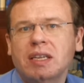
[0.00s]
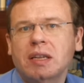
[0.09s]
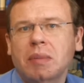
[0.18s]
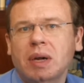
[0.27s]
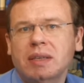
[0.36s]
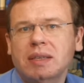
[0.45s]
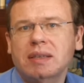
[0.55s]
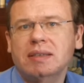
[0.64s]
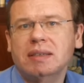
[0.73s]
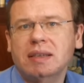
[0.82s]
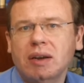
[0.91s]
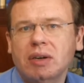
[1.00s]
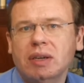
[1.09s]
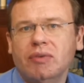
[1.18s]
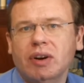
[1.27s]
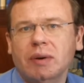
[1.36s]
a multitask
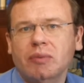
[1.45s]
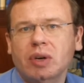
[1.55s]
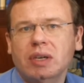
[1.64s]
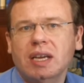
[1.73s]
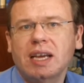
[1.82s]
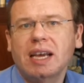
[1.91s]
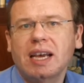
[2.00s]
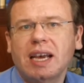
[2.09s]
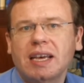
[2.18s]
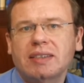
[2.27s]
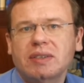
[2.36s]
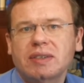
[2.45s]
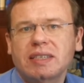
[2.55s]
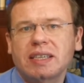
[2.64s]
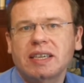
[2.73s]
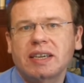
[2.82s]
learning framework, as you
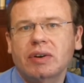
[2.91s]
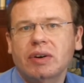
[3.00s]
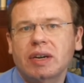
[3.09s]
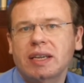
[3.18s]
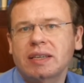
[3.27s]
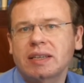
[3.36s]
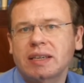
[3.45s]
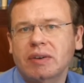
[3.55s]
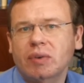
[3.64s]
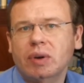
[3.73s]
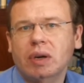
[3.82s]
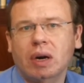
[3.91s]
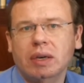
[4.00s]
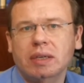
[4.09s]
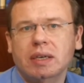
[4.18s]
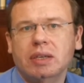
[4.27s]
see here in the network
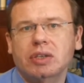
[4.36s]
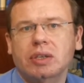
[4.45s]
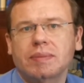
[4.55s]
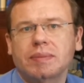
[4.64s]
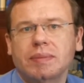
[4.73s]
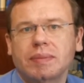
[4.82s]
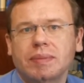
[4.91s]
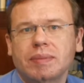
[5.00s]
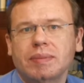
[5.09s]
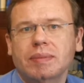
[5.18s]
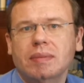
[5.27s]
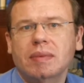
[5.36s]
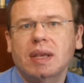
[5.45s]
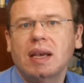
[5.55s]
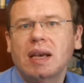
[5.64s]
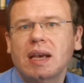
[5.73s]
architecture.
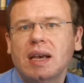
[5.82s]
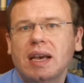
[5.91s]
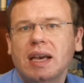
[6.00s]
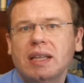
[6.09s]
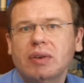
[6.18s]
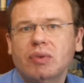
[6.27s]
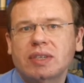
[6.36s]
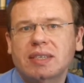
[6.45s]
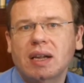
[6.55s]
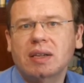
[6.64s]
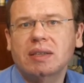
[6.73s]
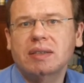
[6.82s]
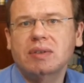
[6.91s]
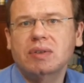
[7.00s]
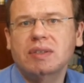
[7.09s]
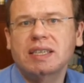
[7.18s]
In the
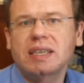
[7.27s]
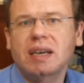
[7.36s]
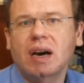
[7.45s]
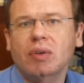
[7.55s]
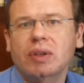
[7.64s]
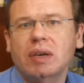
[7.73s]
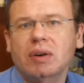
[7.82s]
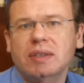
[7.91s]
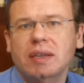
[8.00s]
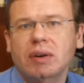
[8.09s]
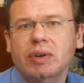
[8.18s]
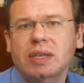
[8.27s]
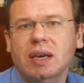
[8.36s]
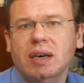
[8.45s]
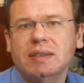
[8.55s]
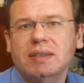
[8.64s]
results, you see how the auxiliary
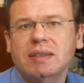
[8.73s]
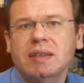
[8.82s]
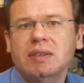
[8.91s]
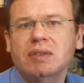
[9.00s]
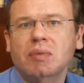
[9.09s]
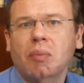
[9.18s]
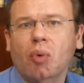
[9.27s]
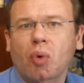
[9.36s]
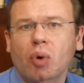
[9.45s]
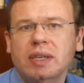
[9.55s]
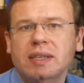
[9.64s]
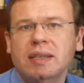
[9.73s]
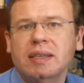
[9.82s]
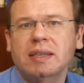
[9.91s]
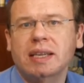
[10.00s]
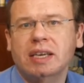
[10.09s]
tasks support the
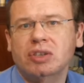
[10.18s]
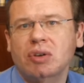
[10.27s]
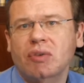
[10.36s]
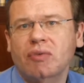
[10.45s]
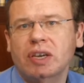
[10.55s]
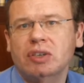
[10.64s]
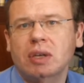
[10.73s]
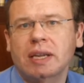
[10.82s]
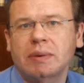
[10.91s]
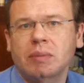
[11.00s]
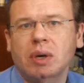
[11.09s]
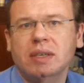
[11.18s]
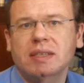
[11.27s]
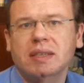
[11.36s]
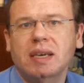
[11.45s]
detection of facial landmarks.